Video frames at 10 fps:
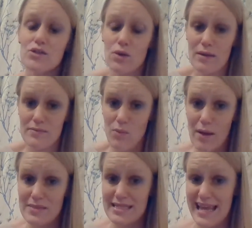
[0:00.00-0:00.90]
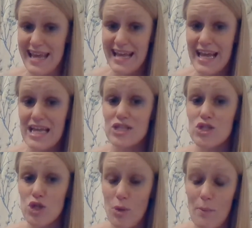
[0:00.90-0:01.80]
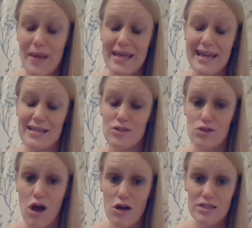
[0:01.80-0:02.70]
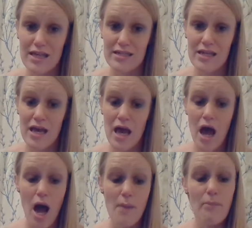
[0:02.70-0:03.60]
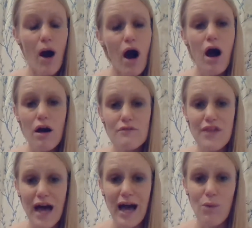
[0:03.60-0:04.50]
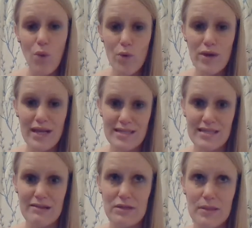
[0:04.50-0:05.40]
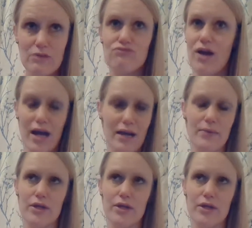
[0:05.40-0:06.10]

Edinburgh Marathon is in May, so I see it. I'm gonna sign up for next May. That is my challenge. I've got a year.